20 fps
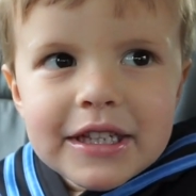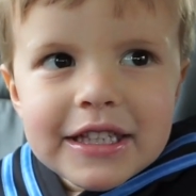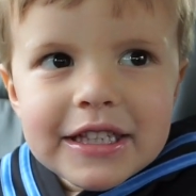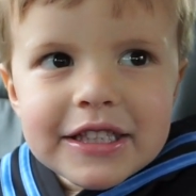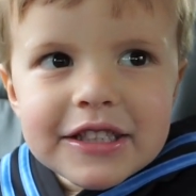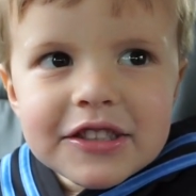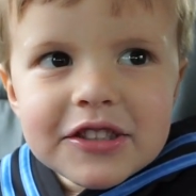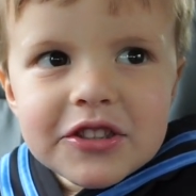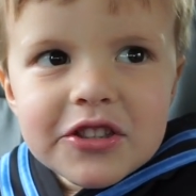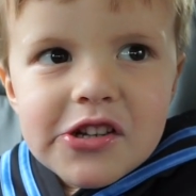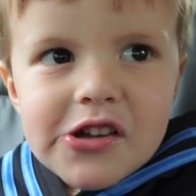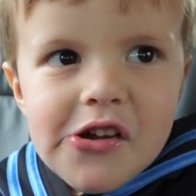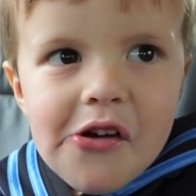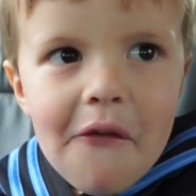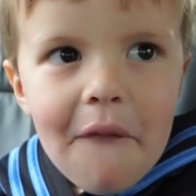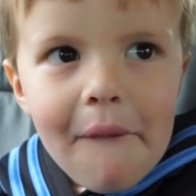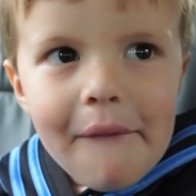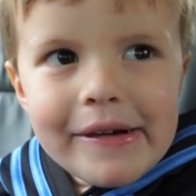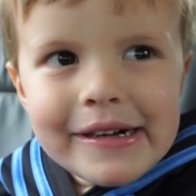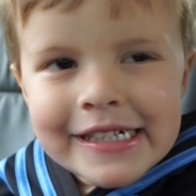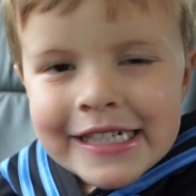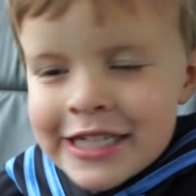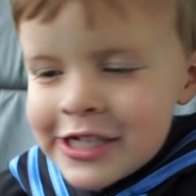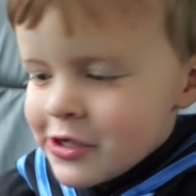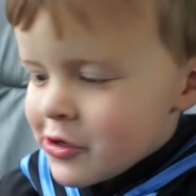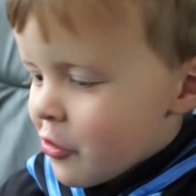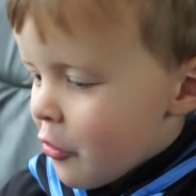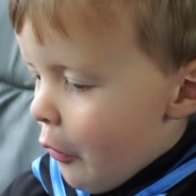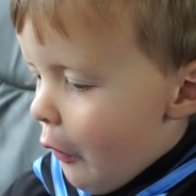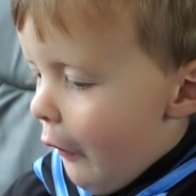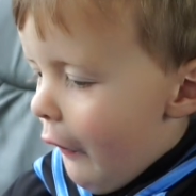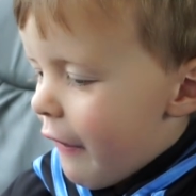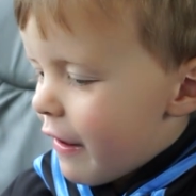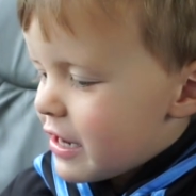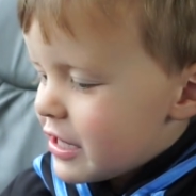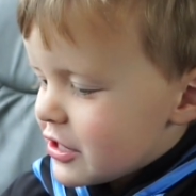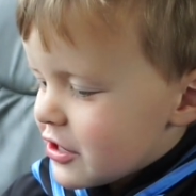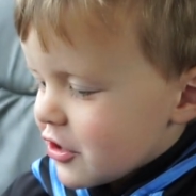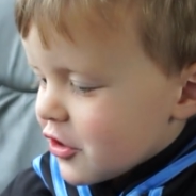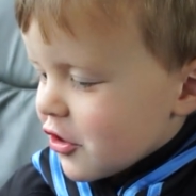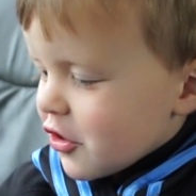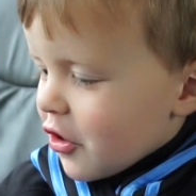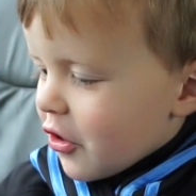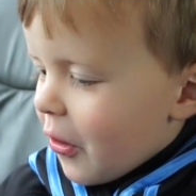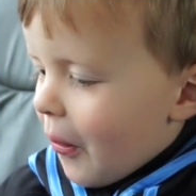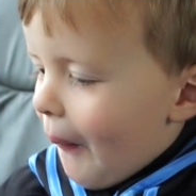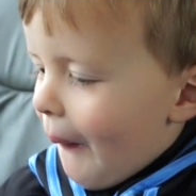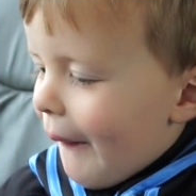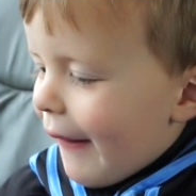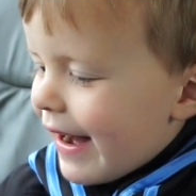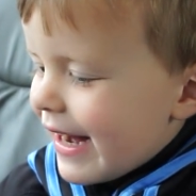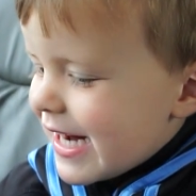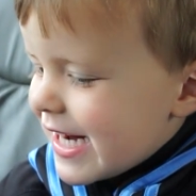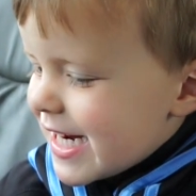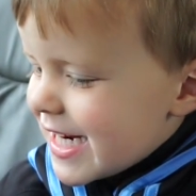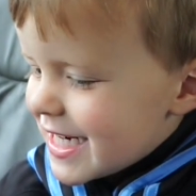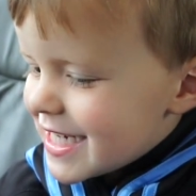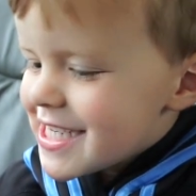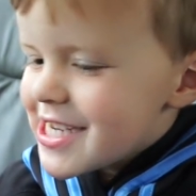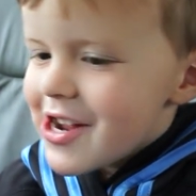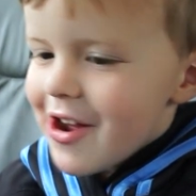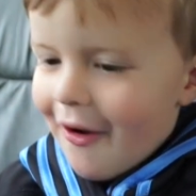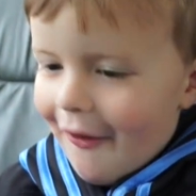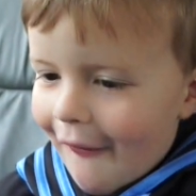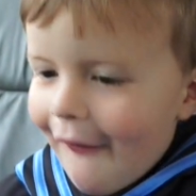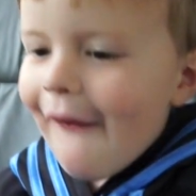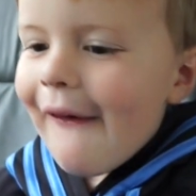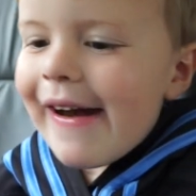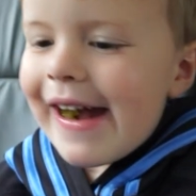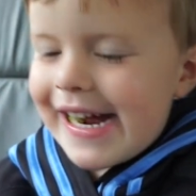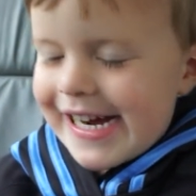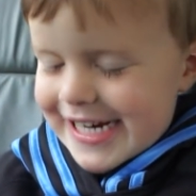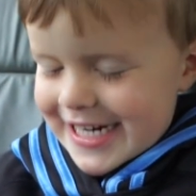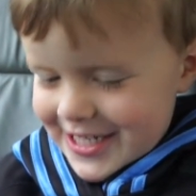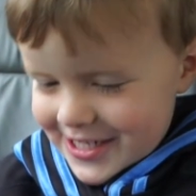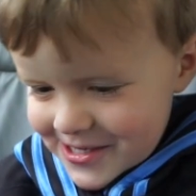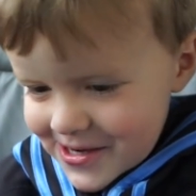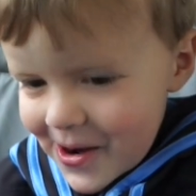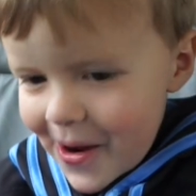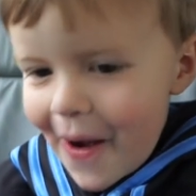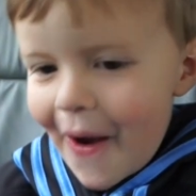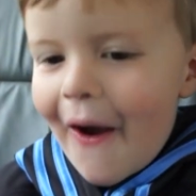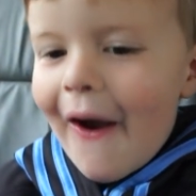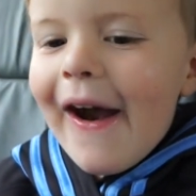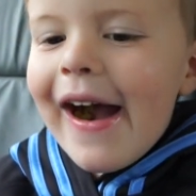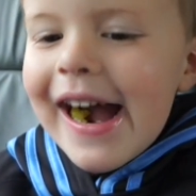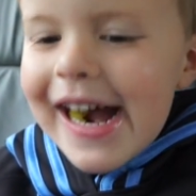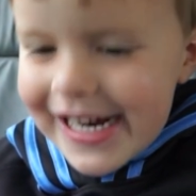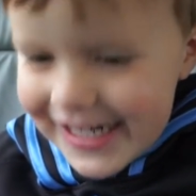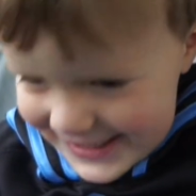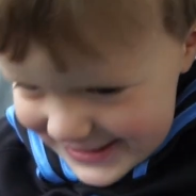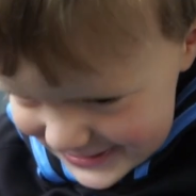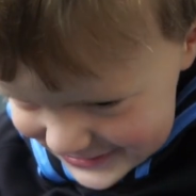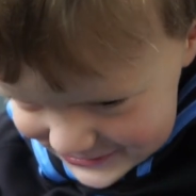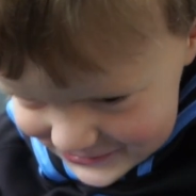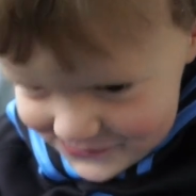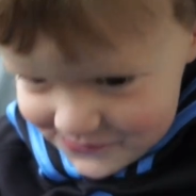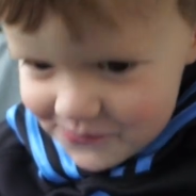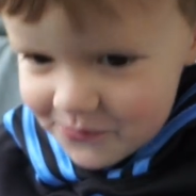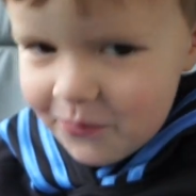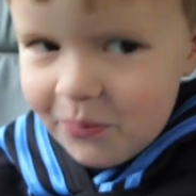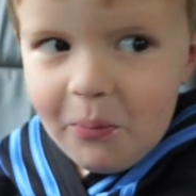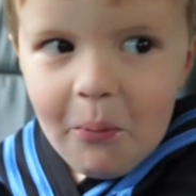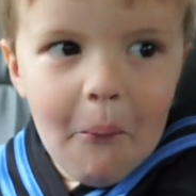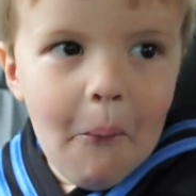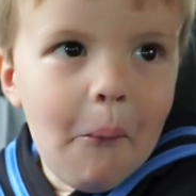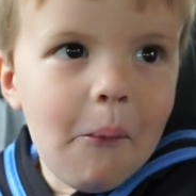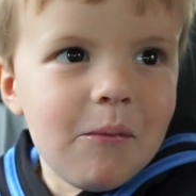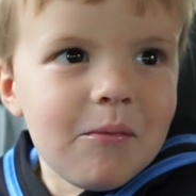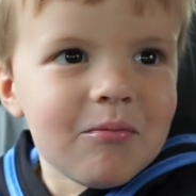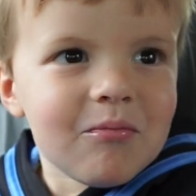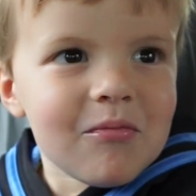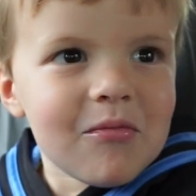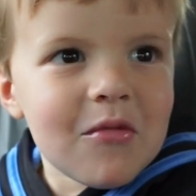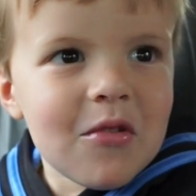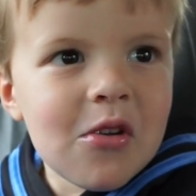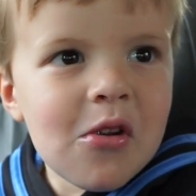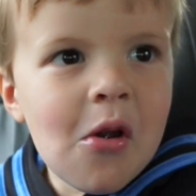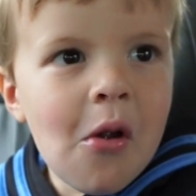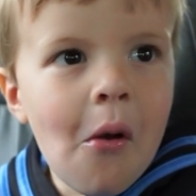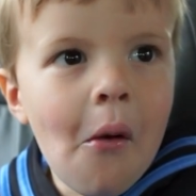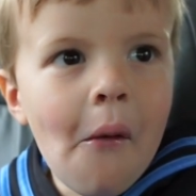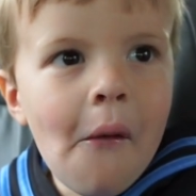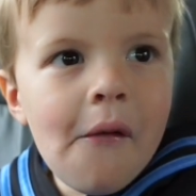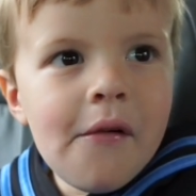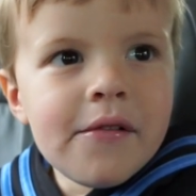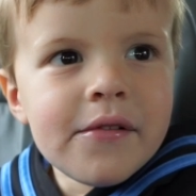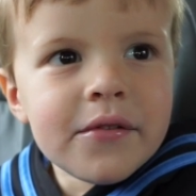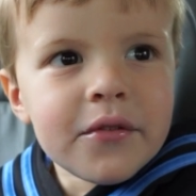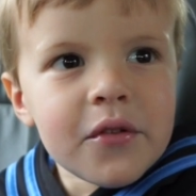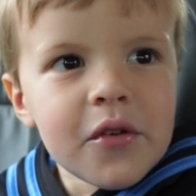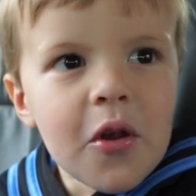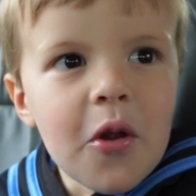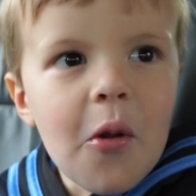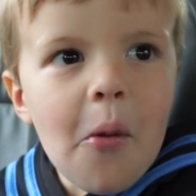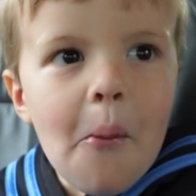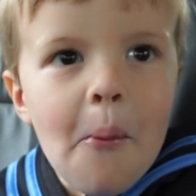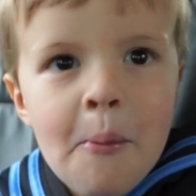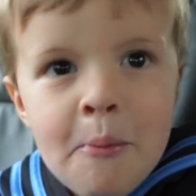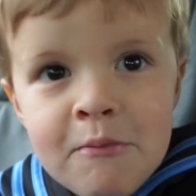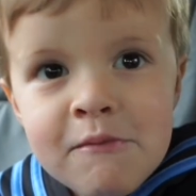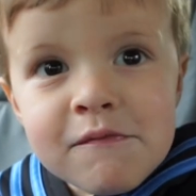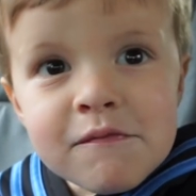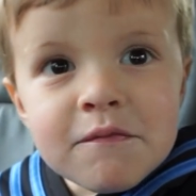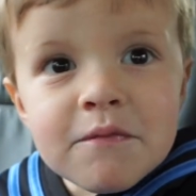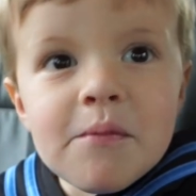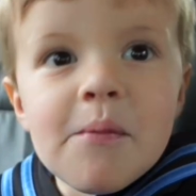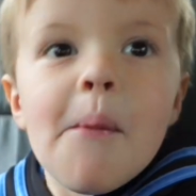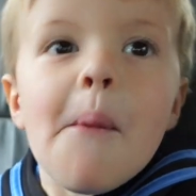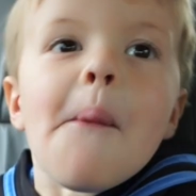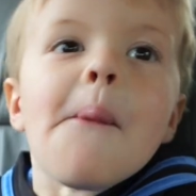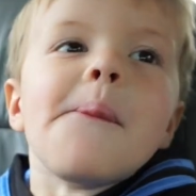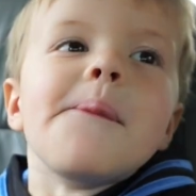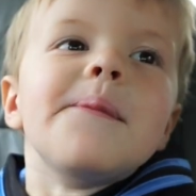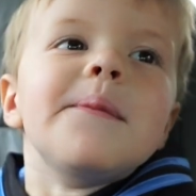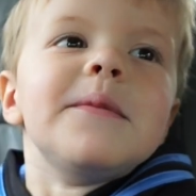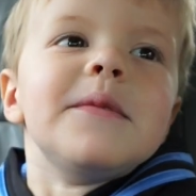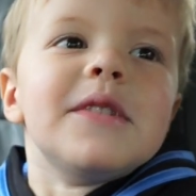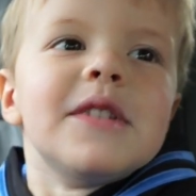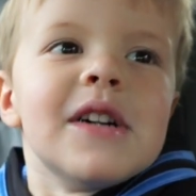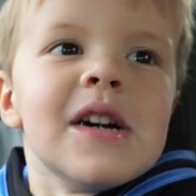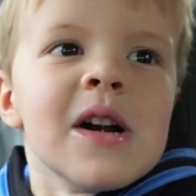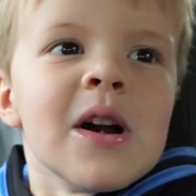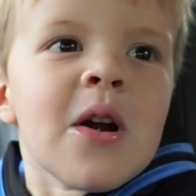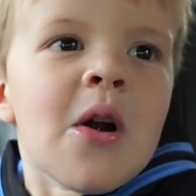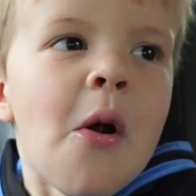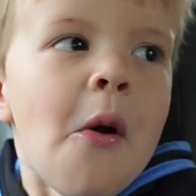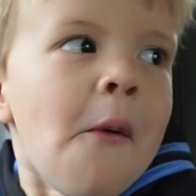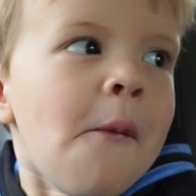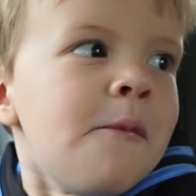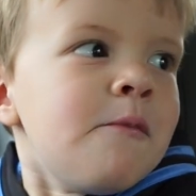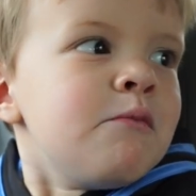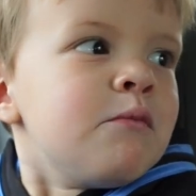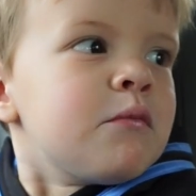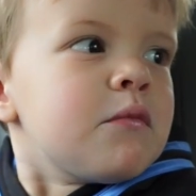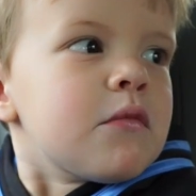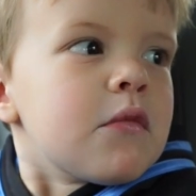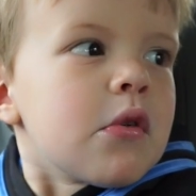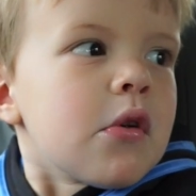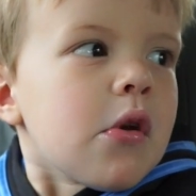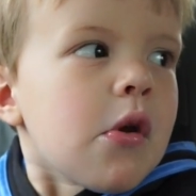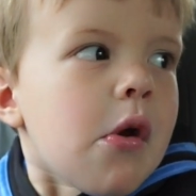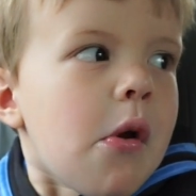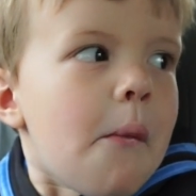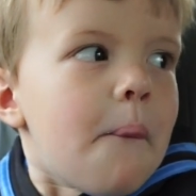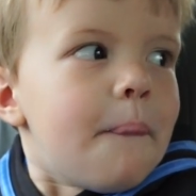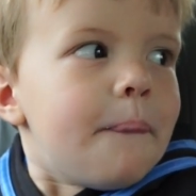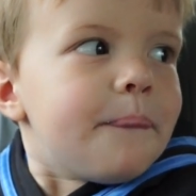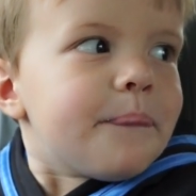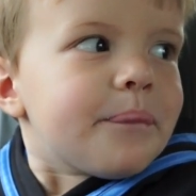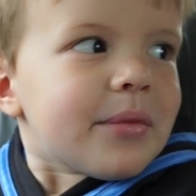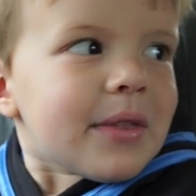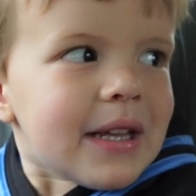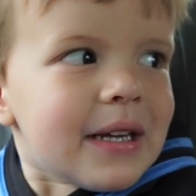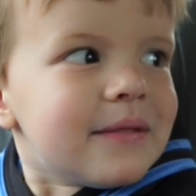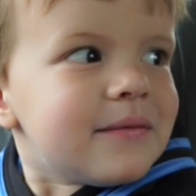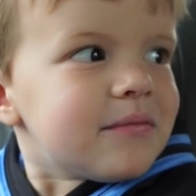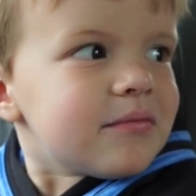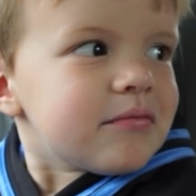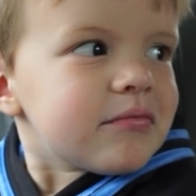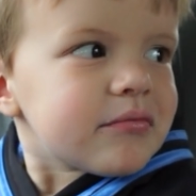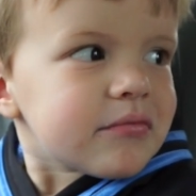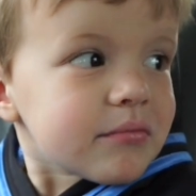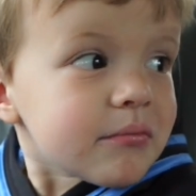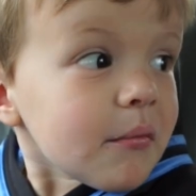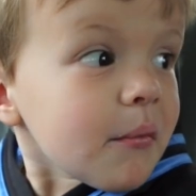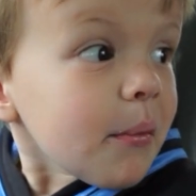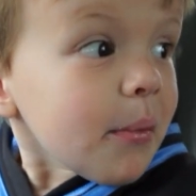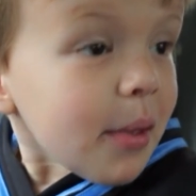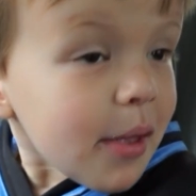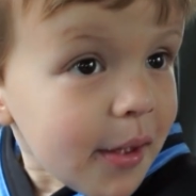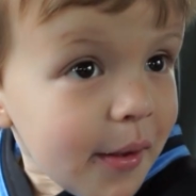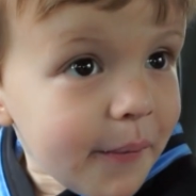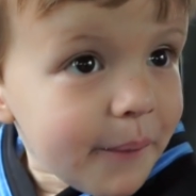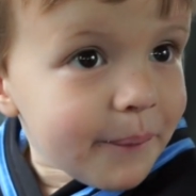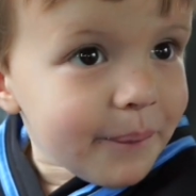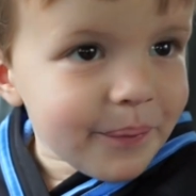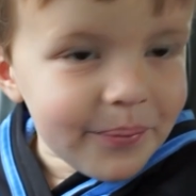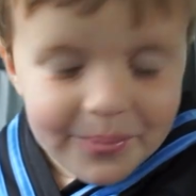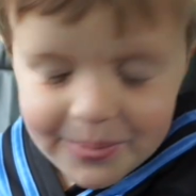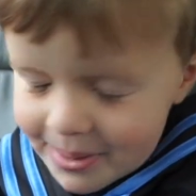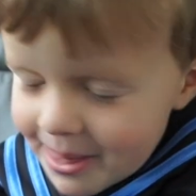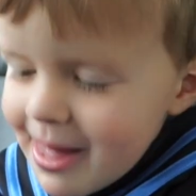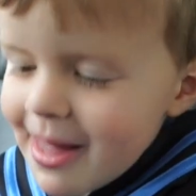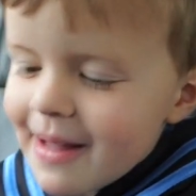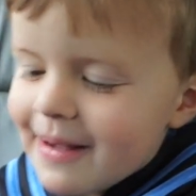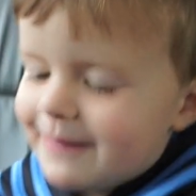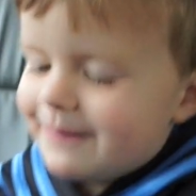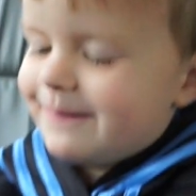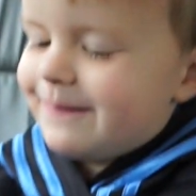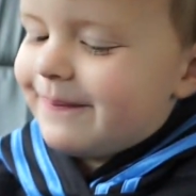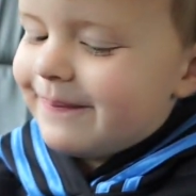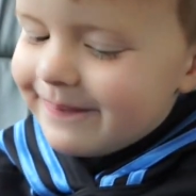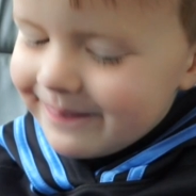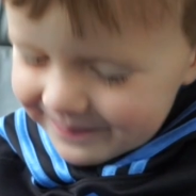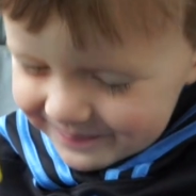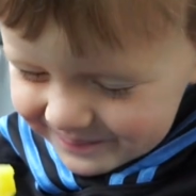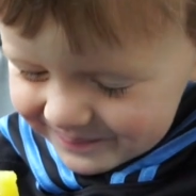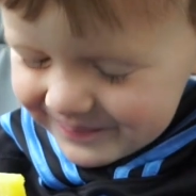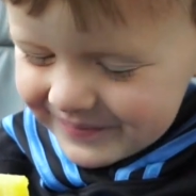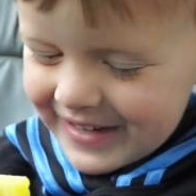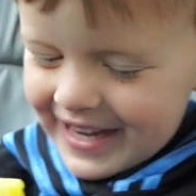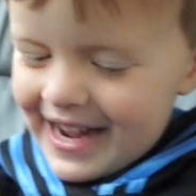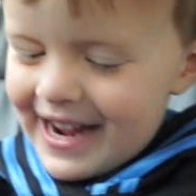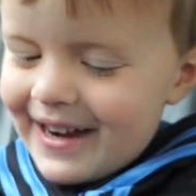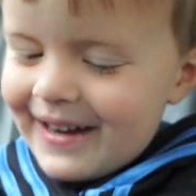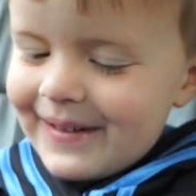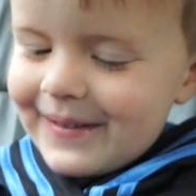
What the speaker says: Yum. You're sitting in the big boy seat. Well, we chill out and wait for our Apple appointment, right? We got about a 40-minute wait, they said. No problem. We can do that. Yeah.